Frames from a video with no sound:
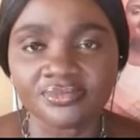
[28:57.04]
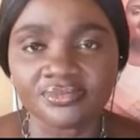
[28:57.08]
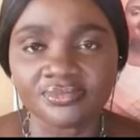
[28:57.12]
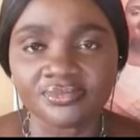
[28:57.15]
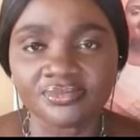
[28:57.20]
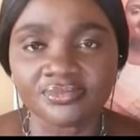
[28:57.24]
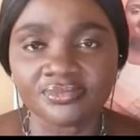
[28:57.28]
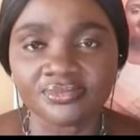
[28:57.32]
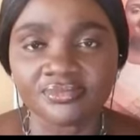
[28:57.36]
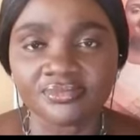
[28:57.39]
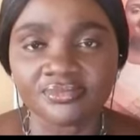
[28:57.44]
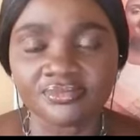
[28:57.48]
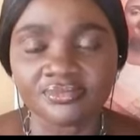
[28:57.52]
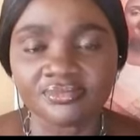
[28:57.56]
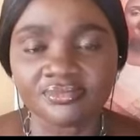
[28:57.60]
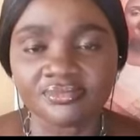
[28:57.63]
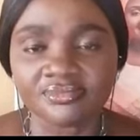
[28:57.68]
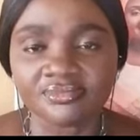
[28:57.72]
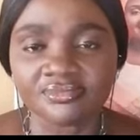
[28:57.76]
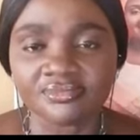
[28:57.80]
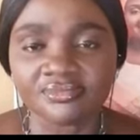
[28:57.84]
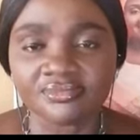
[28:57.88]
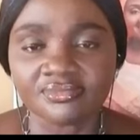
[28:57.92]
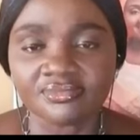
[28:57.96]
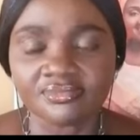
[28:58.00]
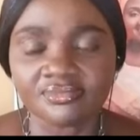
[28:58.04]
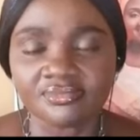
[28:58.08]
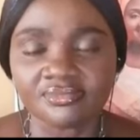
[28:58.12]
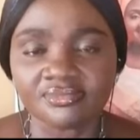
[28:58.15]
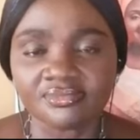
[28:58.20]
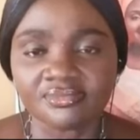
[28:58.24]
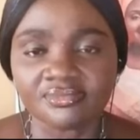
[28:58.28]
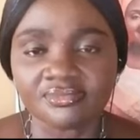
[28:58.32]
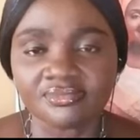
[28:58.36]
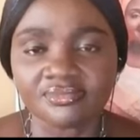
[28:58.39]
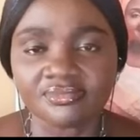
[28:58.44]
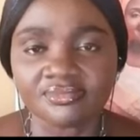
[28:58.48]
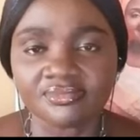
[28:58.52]

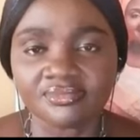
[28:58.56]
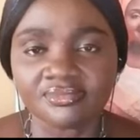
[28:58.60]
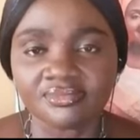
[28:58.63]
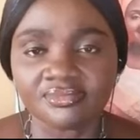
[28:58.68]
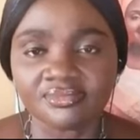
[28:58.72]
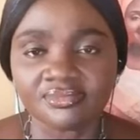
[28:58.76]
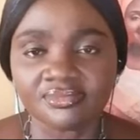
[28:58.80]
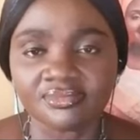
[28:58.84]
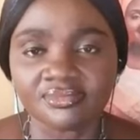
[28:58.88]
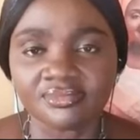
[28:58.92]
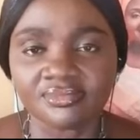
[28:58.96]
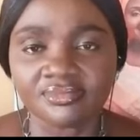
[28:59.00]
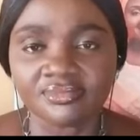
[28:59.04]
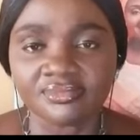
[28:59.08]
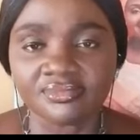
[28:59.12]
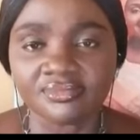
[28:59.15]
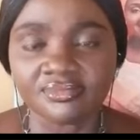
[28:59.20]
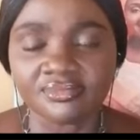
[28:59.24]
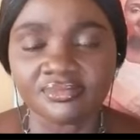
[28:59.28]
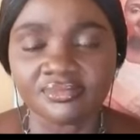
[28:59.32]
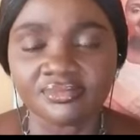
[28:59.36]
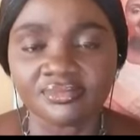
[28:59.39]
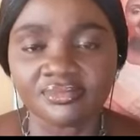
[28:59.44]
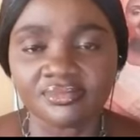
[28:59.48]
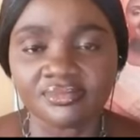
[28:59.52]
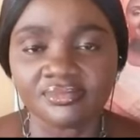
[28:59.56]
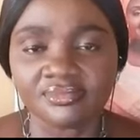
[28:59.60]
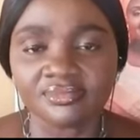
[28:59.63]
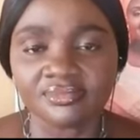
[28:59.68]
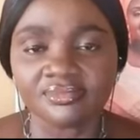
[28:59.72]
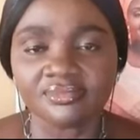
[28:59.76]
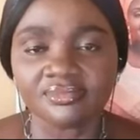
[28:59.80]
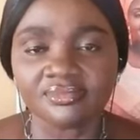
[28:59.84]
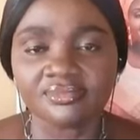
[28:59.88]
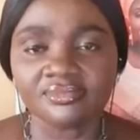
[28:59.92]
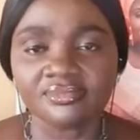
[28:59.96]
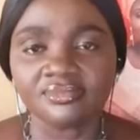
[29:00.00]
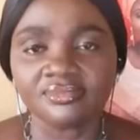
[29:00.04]

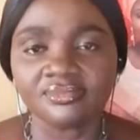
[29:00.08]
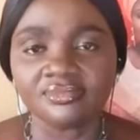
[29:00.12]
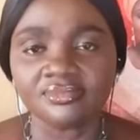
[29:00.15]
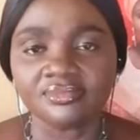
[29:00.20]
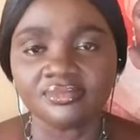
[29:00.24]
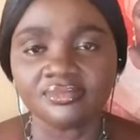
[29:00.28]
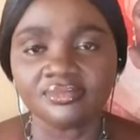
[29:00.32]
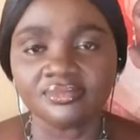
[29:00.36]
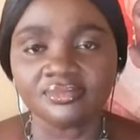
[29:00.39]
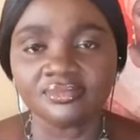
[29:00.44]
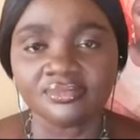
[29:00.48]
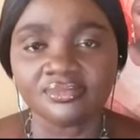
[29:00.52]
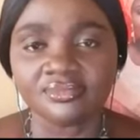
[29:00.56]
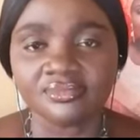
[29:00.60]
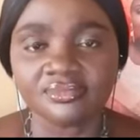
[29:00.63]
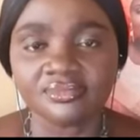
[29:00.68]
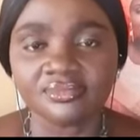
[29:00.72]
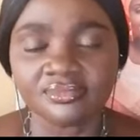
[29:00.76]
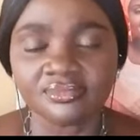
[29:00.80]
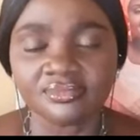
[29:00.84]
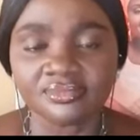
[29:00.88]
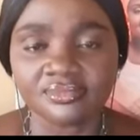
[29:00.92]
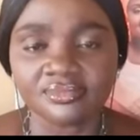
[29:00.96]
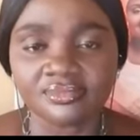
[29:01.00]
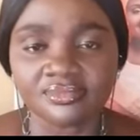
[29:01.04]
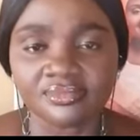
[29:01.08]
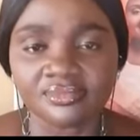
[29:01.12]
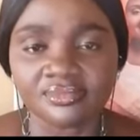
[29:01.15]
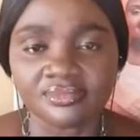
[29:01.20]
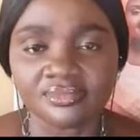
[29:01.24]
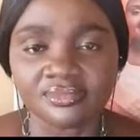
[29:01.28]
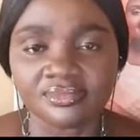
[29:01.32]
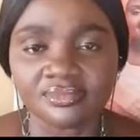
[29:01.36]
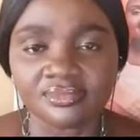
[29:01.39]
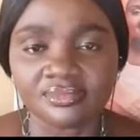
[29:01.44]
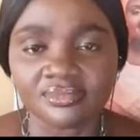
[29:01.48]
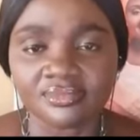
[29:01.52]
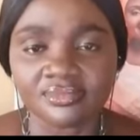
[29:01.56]

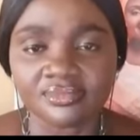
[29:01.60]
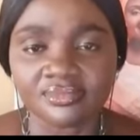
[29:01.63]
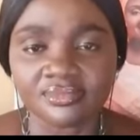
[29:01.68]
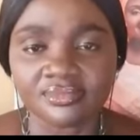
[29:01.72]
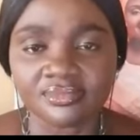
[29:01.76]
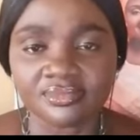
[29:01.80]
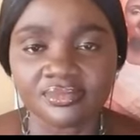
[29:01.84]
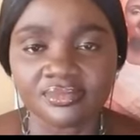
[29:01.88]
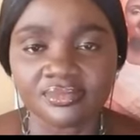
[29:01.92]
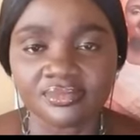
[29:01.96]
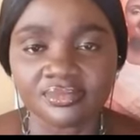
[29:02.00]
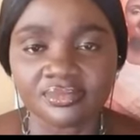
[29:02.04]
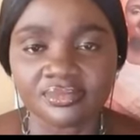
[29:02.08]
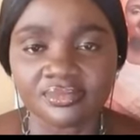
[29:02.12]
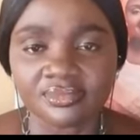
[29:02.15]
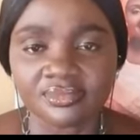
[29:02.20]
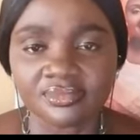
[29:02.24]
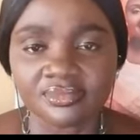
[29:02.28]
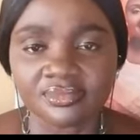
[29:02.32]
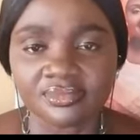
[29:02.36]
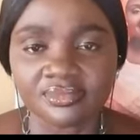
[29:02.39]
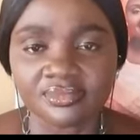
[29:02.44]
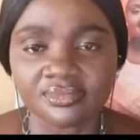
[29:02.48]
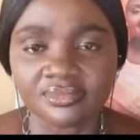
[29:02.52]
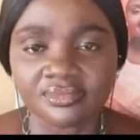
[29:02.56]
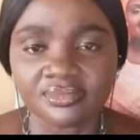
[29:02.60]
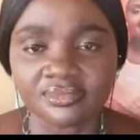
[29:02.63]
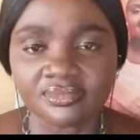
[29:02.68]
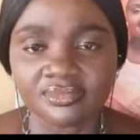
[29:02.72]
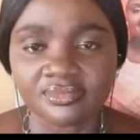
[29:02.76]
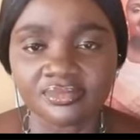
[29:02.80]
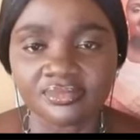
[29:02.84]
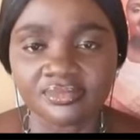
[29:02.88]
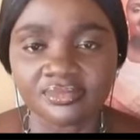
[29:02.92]
The person shown says nothing.